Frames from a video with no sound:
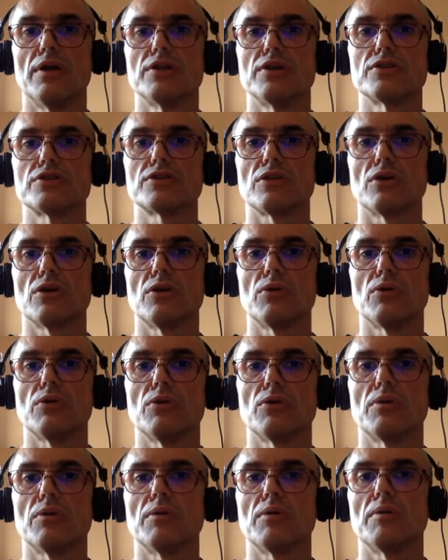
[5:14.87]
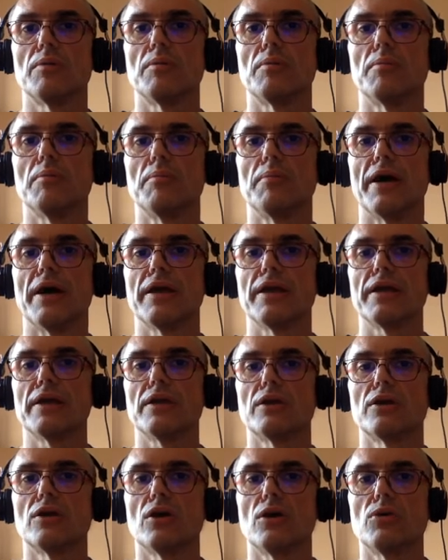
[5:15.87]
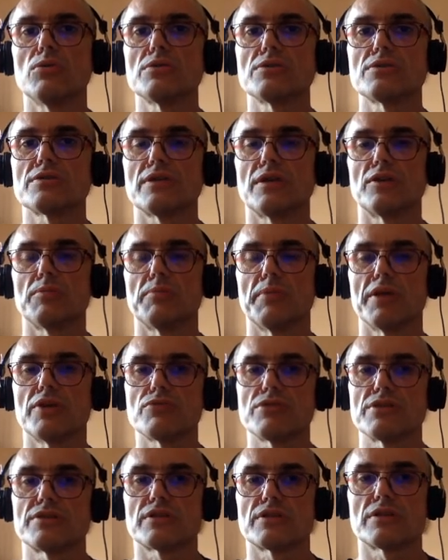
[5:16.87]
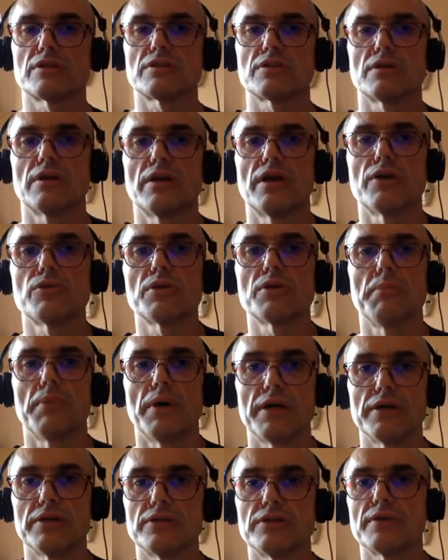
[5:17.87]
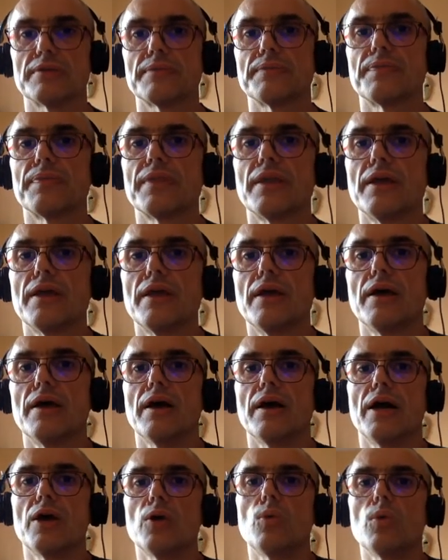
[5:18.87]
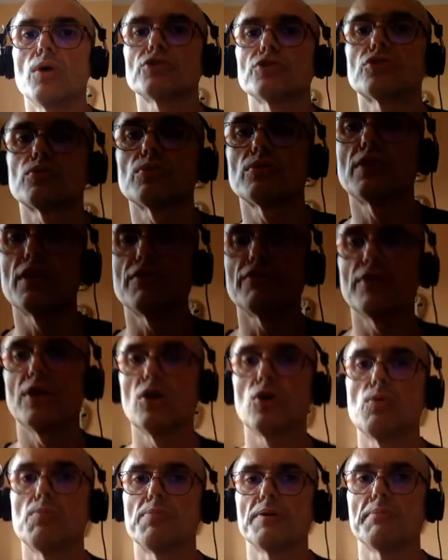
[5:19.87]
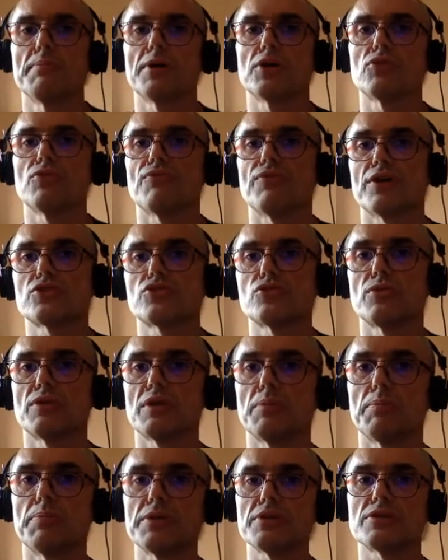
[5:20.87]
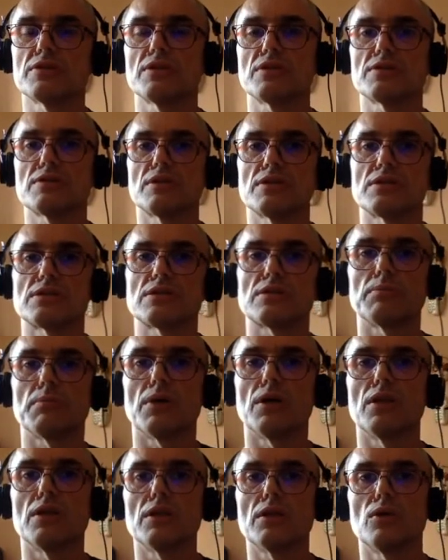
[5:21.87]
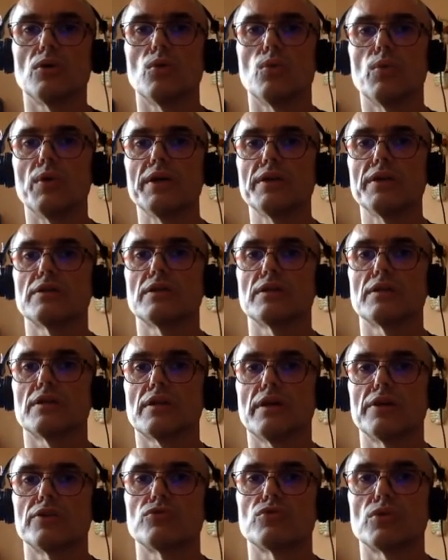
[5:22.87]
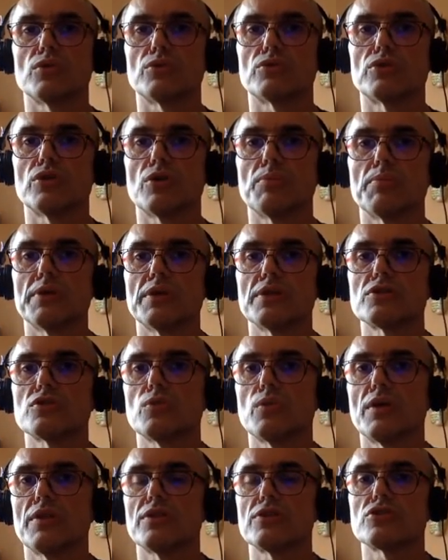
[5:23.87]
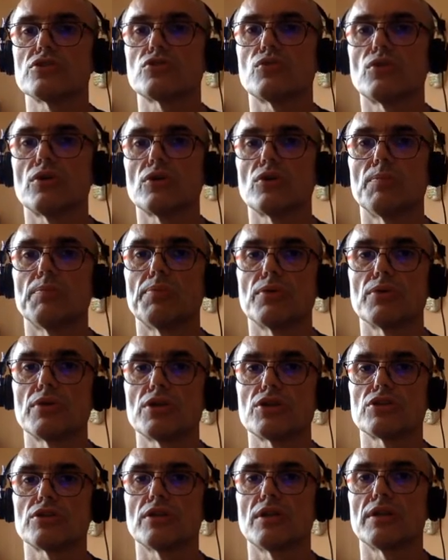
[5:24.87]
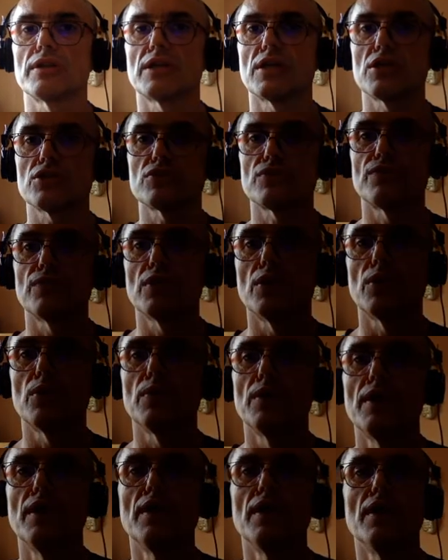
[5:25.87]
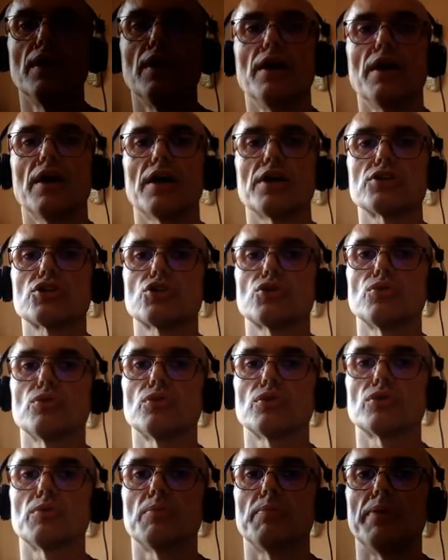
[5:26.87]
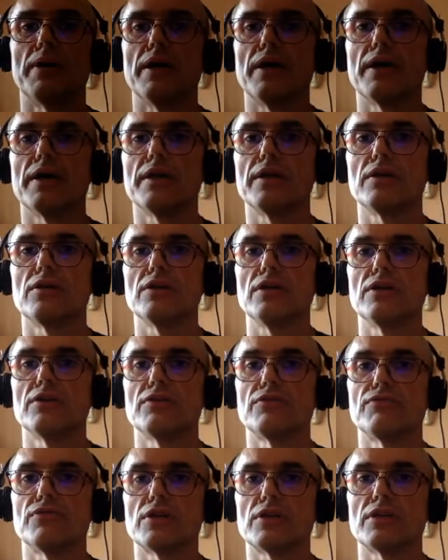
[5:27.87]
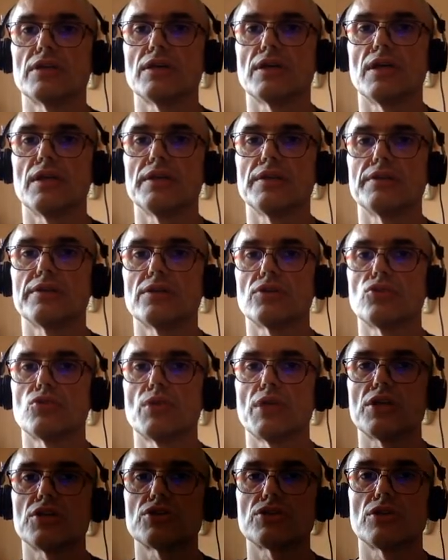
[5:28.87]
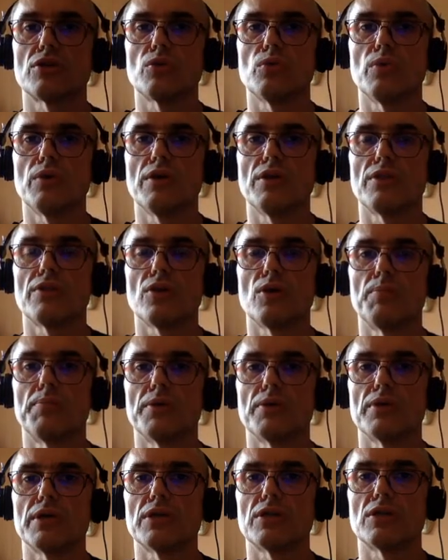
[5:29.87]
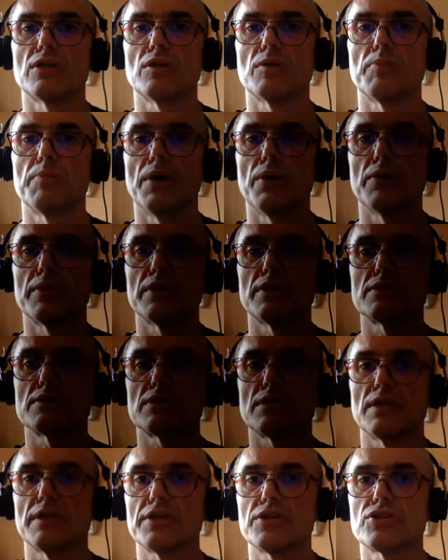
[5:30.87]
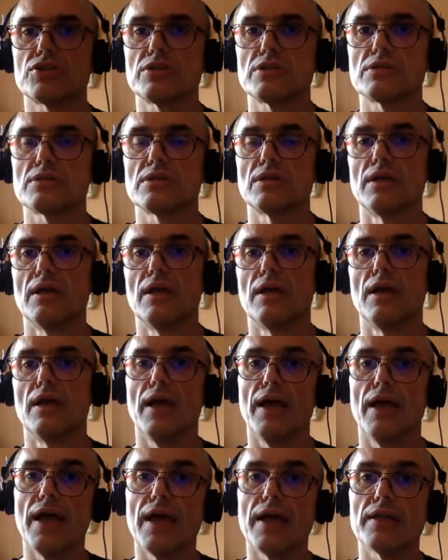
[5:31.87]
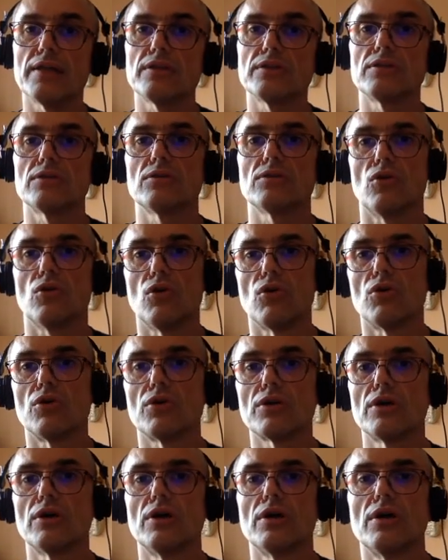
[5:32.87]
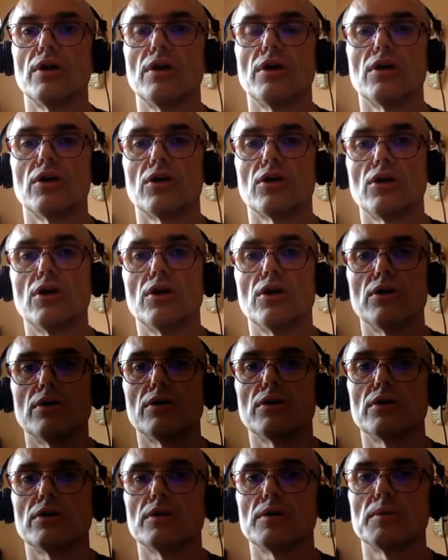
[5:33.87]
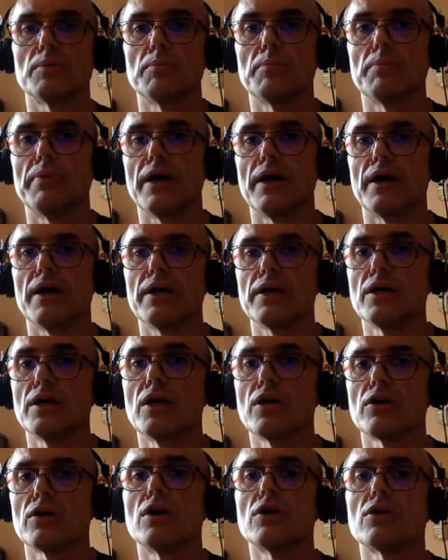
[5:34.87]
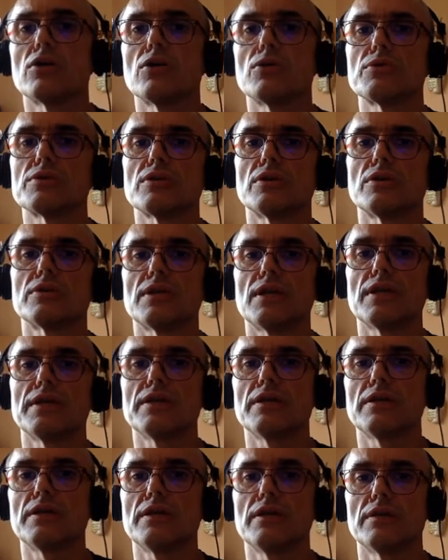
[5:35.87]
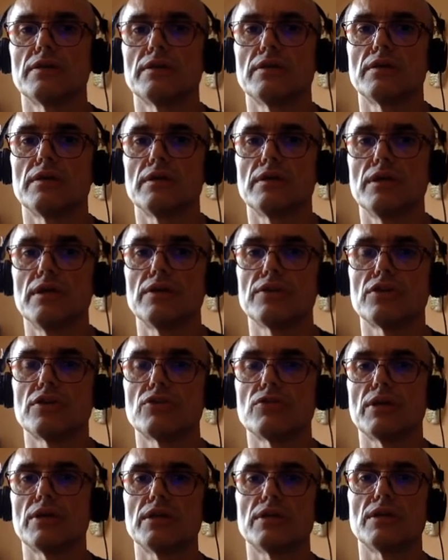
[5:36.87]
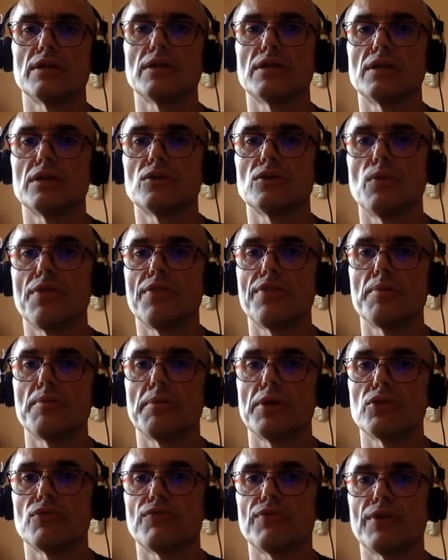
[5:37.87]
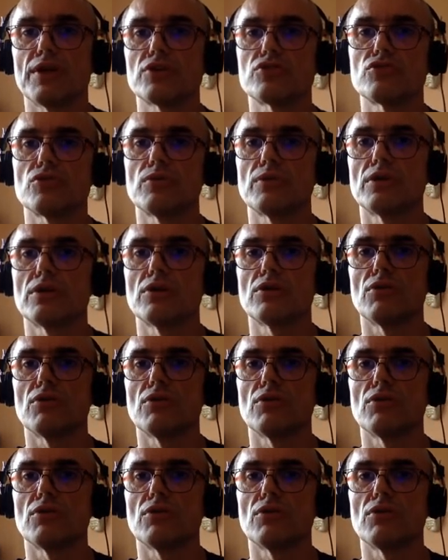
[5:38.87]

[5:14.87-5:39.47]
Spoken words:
So, my goals and my risks, a reminder. I want to develop a manufacturing business in small wind and hydro turbines with a strong operational cash flow, assured by vertical integration with operating power installations and or by horizontally integrating it with the manufacturing